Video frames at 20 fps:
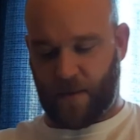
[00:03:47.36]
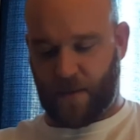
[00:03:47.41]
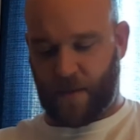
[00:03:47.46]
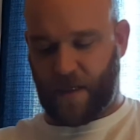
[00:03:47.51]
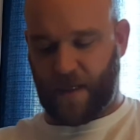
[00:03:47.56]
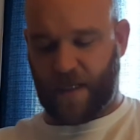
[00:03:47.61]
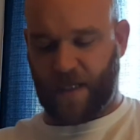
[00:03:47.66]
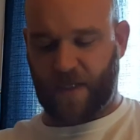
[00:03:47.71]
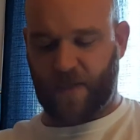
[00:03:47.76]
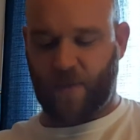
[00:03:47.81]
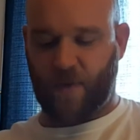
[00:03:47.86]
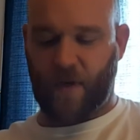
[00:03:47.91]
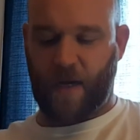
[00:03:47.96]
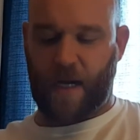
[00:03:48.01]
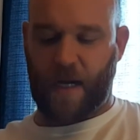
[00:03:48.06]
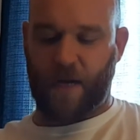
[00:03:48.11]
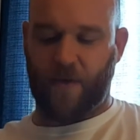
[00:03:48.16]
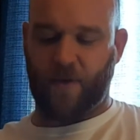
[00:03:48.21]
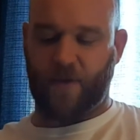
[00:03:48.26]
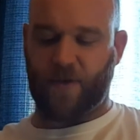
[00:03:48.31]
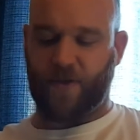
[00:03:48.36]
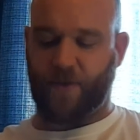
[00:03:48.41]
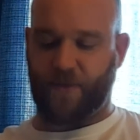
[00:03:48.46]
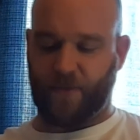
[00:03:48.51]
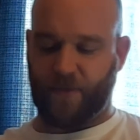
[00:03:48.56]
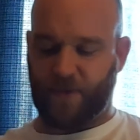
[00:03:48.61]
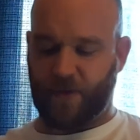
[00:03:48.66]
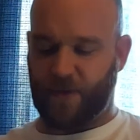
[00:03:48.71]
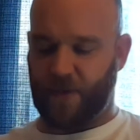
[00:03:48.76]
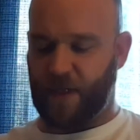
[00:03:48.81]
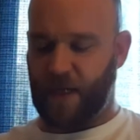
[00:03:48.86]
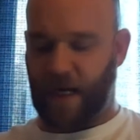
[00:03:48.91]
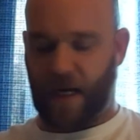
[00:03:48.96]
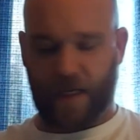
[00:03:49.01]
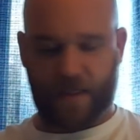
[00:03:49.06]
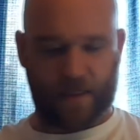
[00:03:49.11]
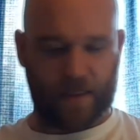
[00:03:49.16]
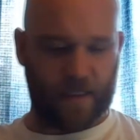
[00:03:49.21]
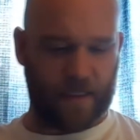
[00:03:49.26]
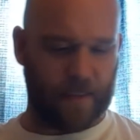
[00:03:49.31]
guess we're Irish through
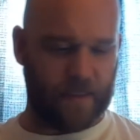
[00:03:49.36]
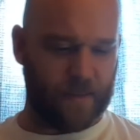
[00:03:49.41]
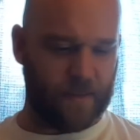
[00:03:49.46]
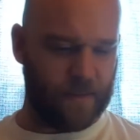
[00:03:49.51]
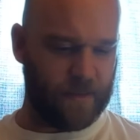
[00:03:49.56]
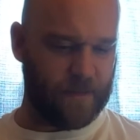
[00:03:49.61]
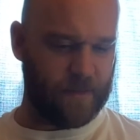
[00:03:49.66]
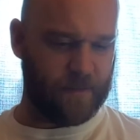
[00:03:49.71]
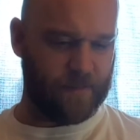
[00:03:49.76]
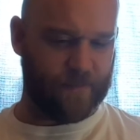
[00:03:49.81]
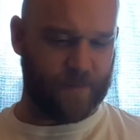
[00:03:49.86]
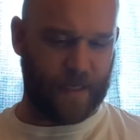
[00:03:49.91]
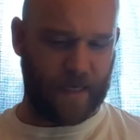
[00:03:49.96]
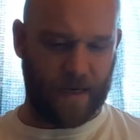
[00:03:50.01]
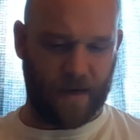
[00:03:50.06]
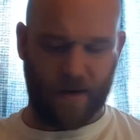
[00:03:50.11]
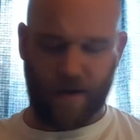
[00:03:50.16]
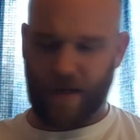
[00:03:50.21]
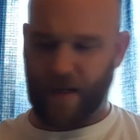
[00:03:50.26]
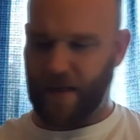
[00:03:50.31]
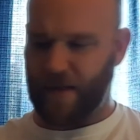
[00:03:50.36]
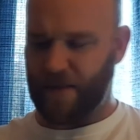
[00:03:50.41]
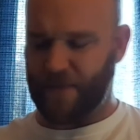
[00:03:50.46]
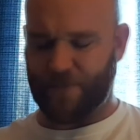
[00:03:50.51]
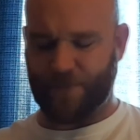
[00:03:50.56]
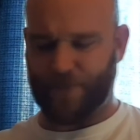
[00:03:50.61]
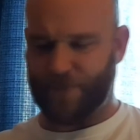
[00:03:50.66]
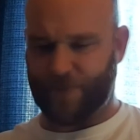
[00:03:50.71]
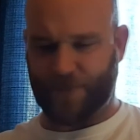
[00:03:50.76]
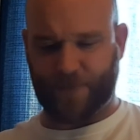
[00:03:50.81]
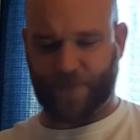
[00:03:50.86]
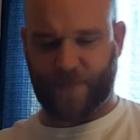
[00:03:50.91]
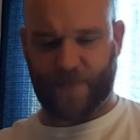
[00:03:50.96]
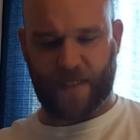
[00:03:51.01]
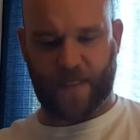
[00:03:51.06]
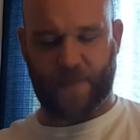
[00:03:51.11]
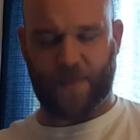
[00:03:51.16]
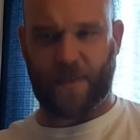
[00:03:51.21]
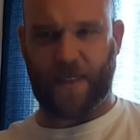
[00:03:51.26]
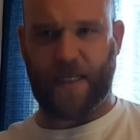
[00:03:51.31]
Scotland area,
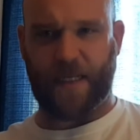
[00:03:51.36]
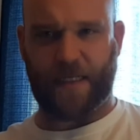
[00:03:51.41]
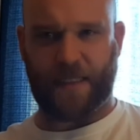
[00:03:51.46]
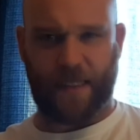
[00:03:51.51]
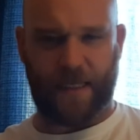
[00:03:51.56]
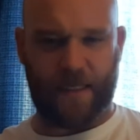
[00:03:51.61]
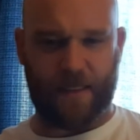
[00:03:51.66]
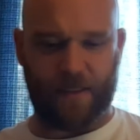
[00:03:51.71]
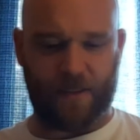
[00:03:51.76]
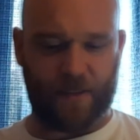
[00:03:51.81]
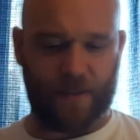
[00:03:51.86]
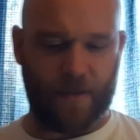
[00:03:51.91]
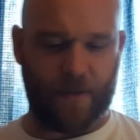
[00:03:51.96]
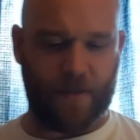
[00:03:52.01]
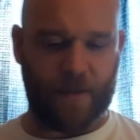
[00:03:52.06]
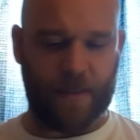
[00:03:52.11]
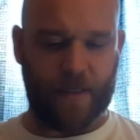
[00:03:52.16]
something like that. So